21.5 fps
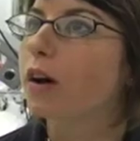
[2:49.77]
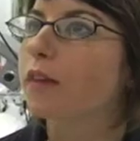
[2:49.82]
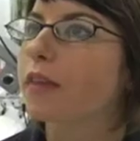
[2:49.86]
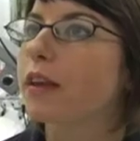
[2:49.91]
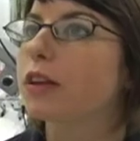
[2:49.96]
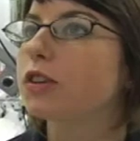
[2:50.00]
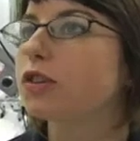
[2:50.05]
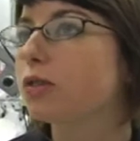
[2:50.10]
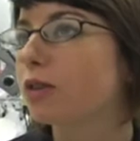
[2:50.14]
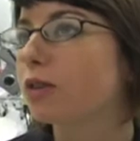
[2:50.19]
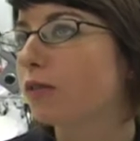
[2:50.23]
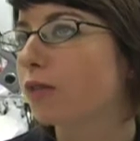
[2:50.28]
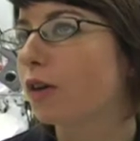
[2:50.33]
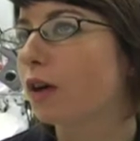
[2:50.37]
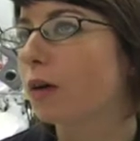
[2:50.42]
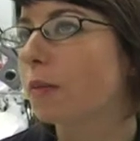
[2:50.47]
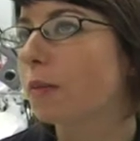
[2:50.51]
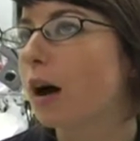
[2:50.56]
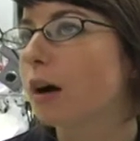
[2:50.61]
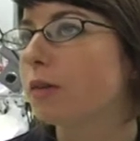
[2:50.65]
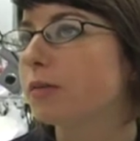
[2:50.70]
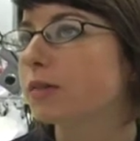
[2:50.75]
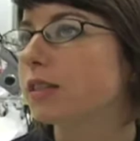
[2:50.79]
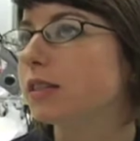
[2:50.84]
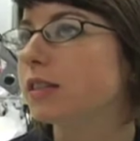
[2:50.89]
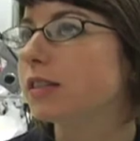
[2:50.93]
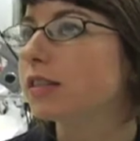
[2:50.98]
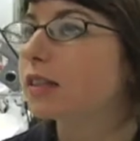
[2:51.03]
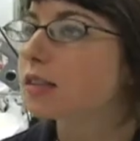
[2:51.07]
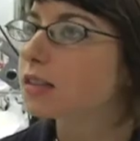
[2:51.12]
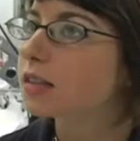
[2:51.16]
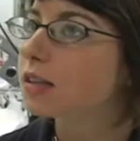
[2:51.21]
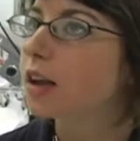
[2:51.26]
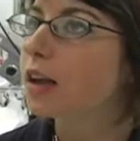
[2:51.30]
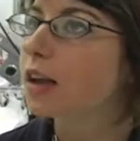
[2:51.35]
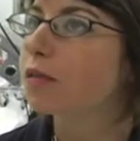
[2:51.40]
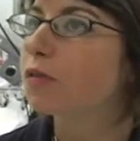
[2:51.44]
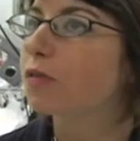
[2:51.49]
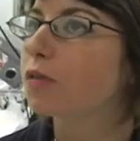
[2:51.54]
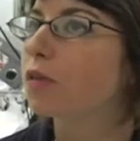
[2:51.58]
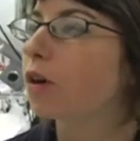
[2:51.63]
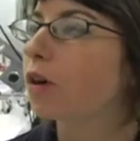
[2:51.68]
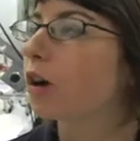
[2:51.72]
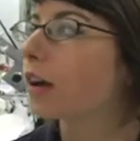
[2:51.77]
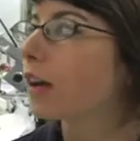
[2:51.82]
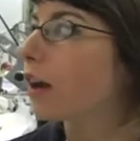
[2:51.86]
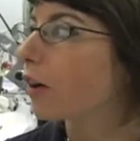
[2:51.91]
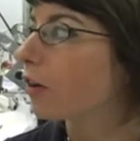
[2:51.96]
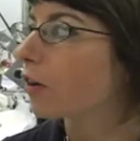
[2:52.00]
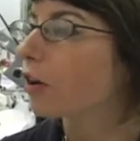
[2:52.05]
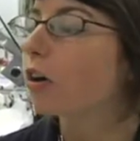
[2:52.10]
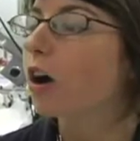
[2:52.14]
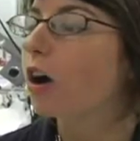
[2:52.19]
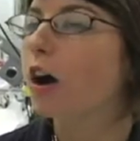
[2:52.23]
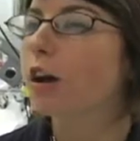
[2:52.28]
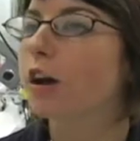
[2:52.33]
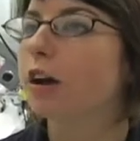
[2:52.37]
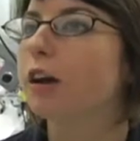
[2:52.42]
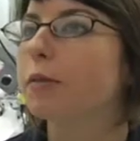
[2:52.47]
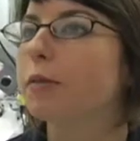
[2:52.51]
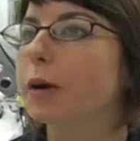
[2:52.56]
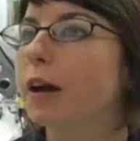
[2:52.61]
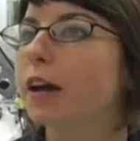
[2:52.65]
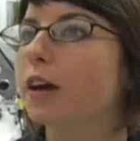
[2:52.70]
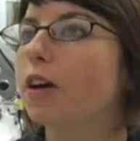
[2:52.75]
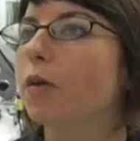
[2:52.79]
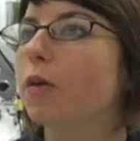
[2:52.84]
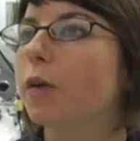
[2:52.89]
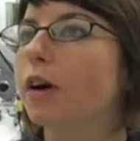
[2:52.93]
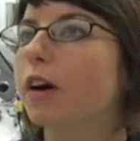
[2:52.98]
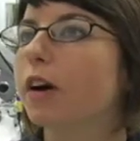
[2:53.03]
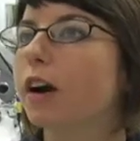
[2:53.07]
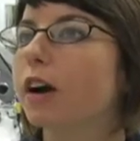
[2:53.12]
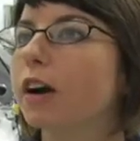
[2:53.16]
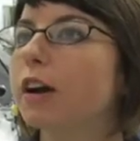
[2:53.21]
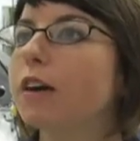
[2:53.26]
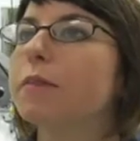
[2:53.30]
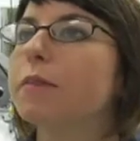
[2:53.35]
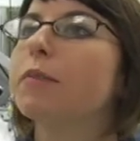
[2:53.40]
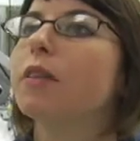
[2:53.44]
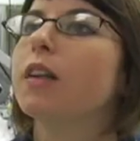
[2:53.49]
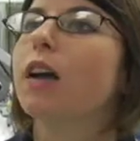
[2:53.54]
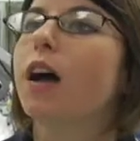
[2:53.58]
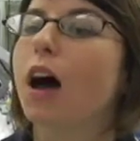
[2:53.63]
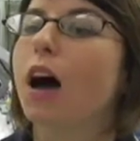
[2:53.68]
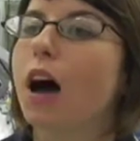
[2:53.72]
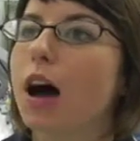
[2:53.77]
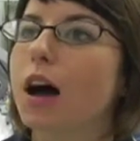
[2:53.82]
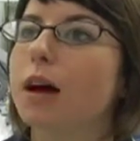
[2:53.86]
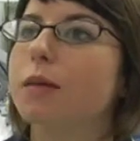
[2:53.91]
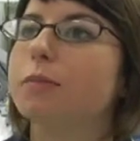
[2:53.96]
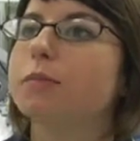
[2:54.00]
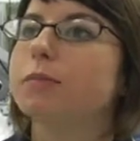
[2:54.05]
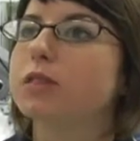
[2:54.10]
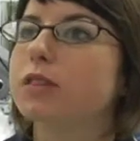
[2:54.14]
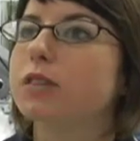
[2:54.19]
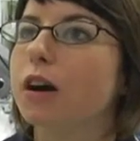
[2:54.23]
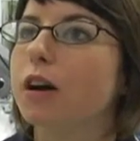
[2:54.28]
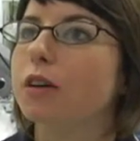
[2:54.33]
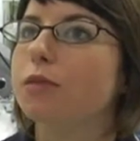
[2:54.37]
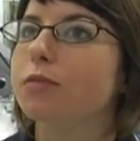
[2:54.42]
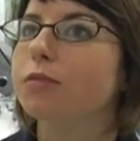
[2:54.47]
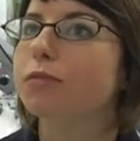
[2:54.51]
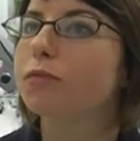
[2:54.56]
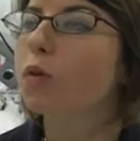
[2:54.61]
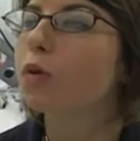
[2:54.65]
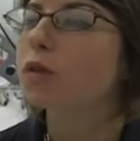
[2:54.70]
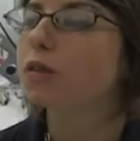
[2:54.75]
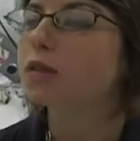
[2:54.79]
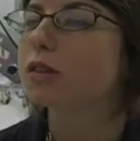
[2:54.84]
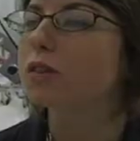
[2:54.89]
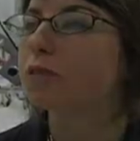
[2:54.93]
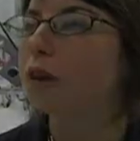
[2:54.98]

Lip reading: and then 2 of them I was the assistant for Carrie O'Connor, my coworker. So 4 so